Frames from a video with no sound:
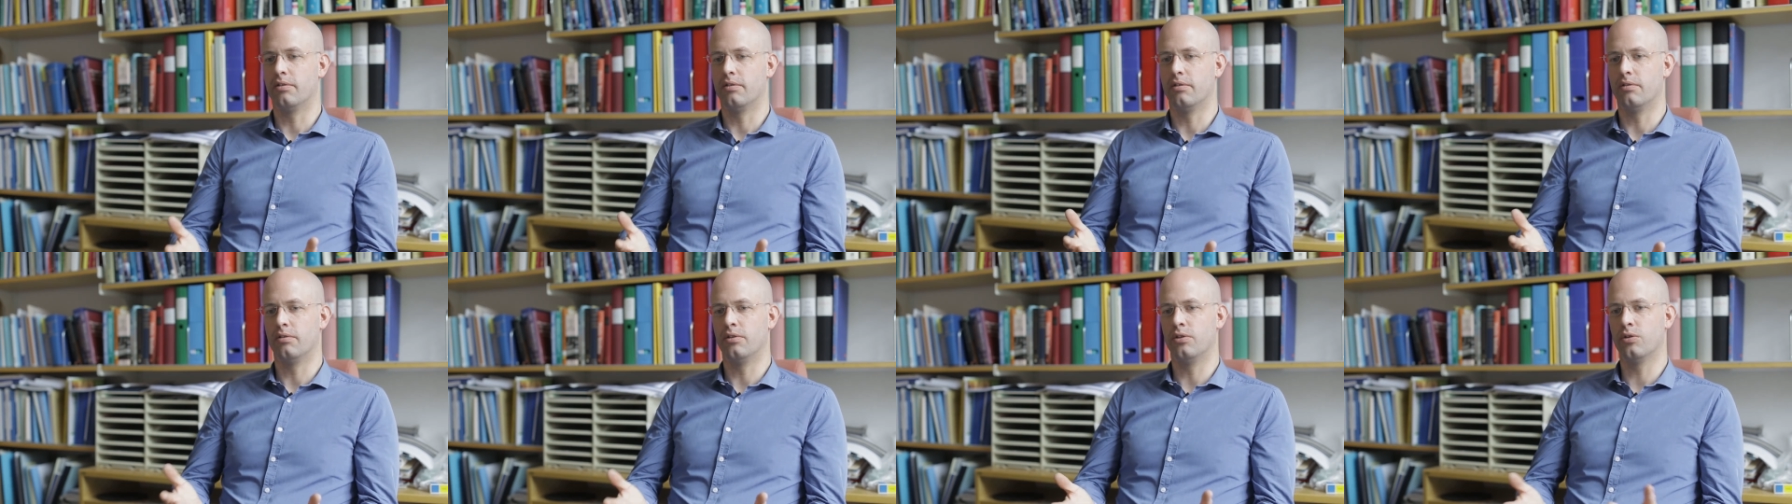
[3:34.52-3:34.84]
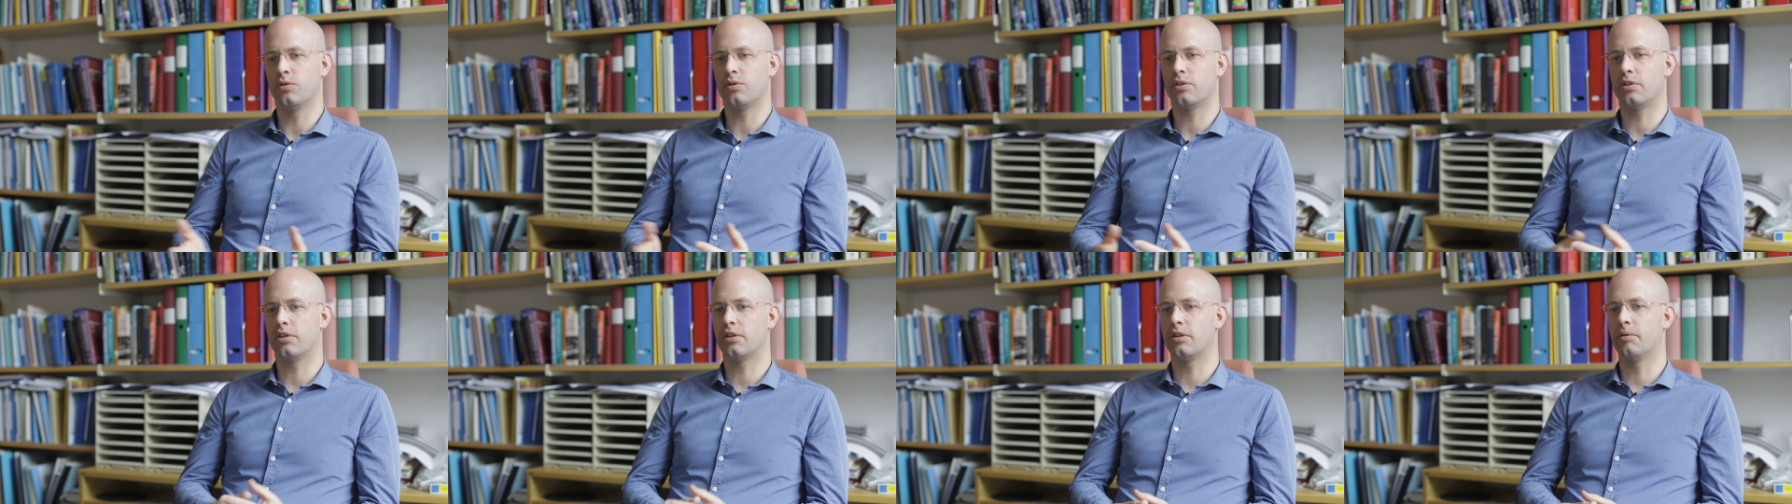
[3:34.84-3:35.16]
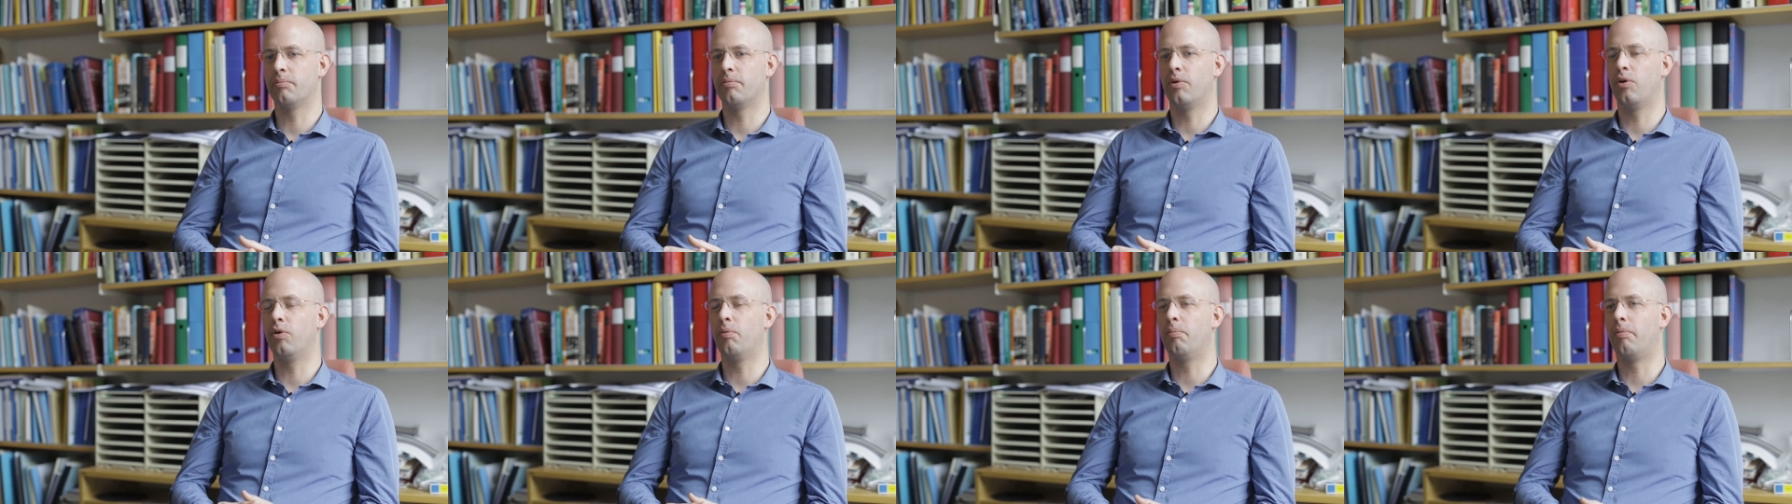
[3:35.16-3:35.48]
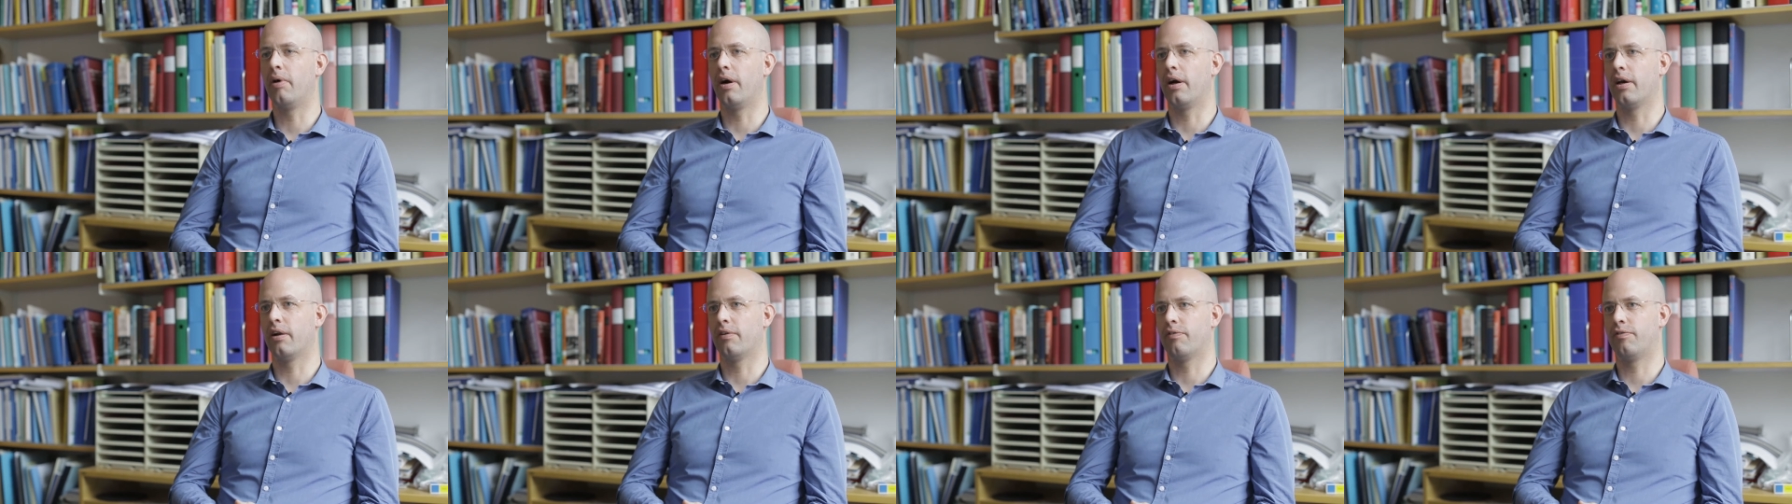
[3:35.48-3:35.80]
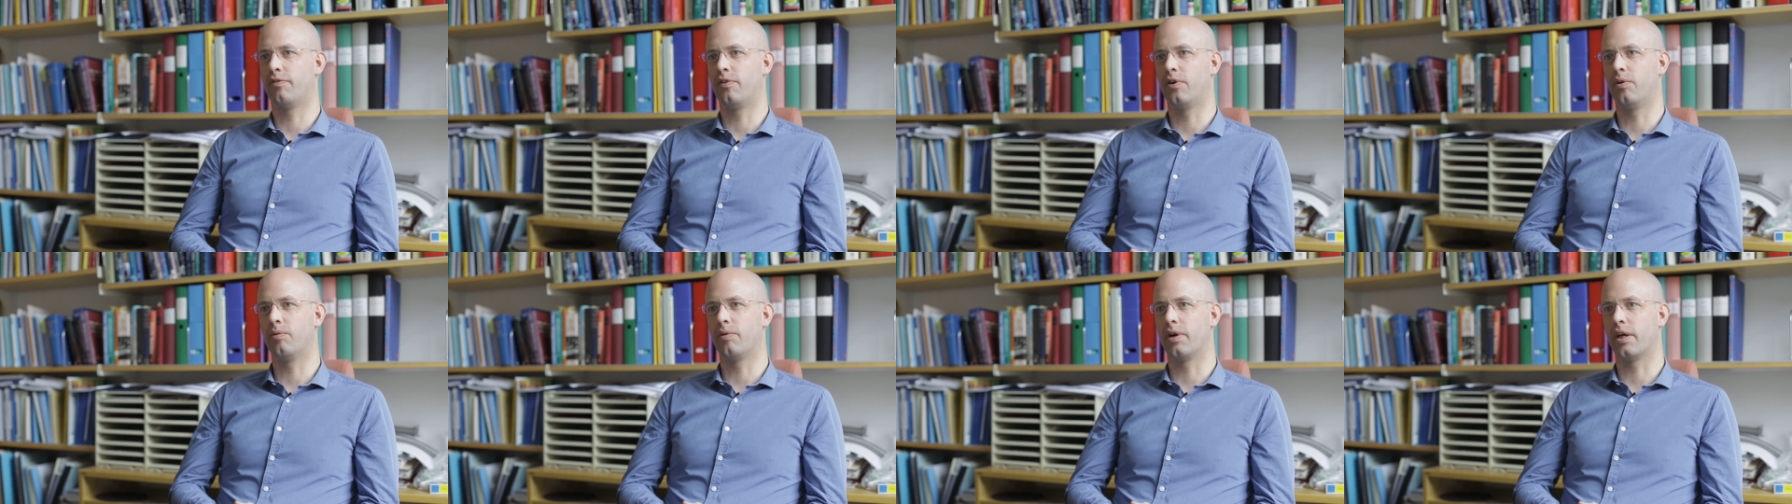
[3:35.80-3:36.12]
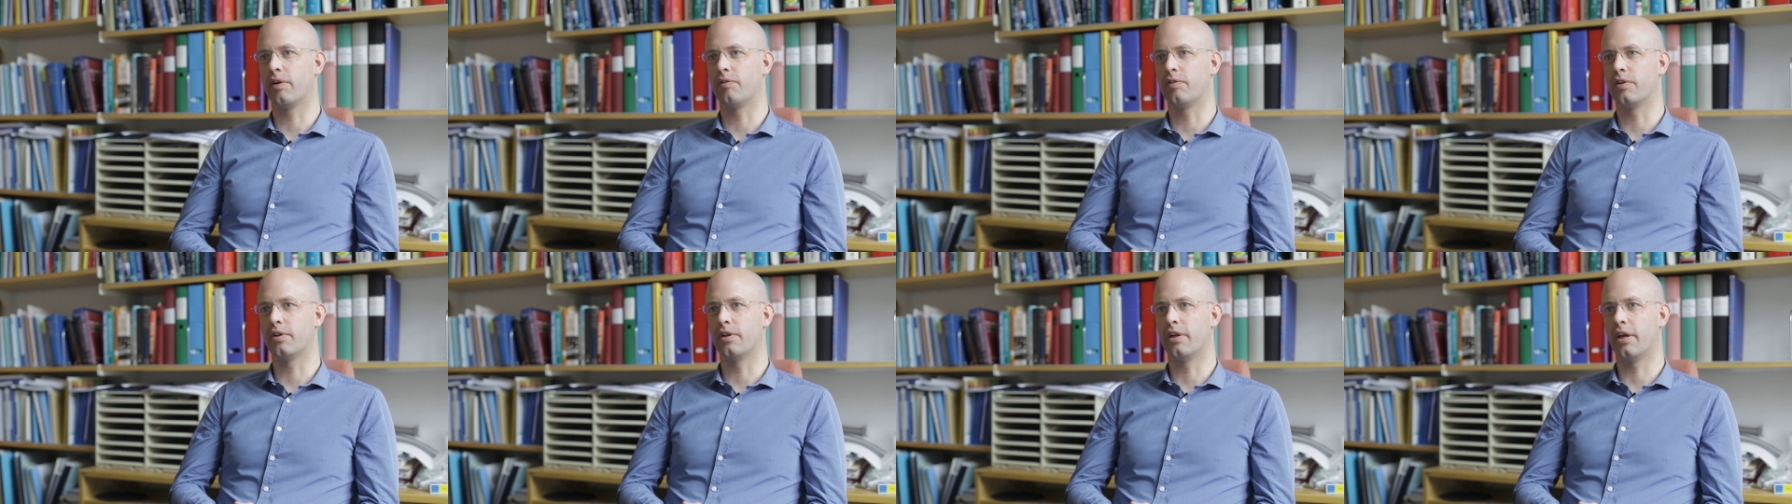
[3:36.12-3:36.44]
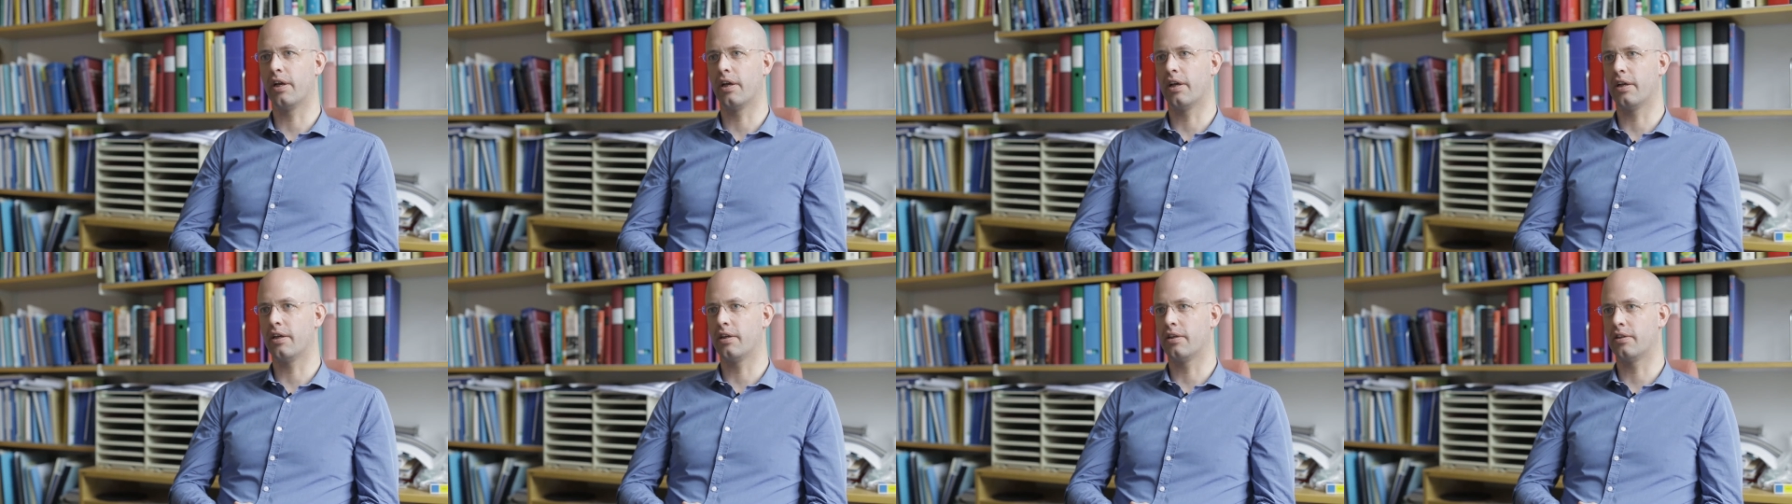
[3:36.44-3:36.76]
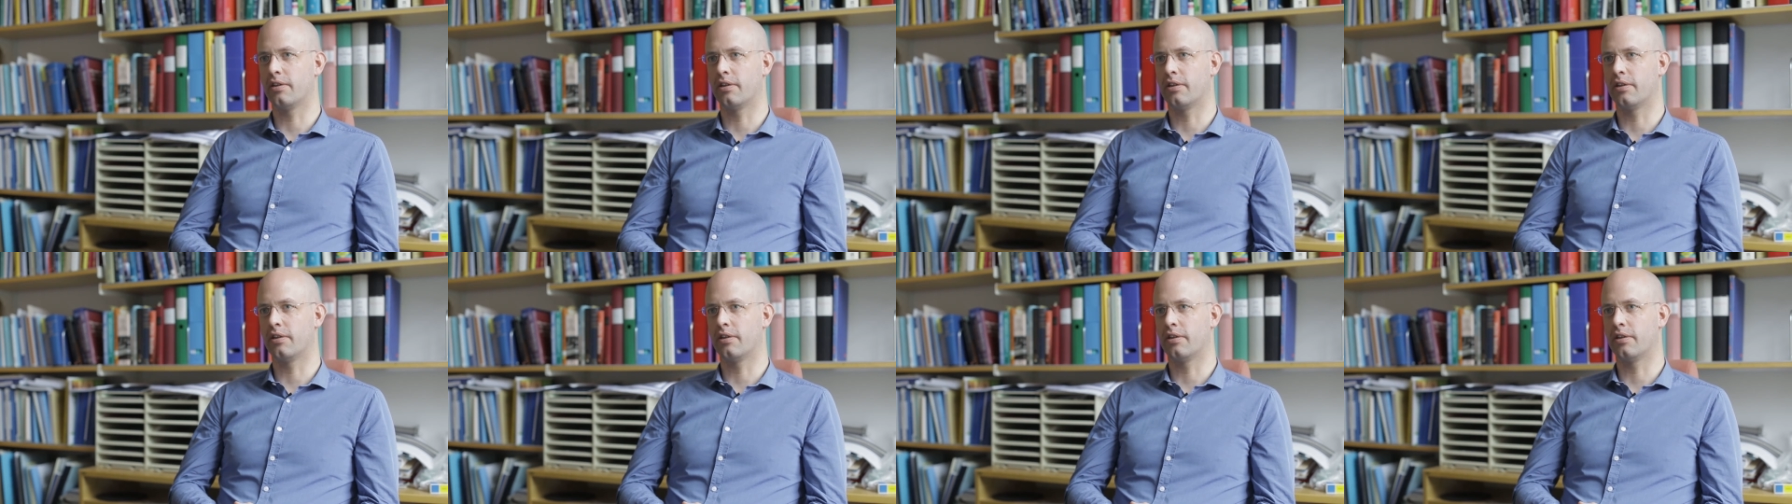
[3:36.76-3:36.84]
using the mobile phone every day,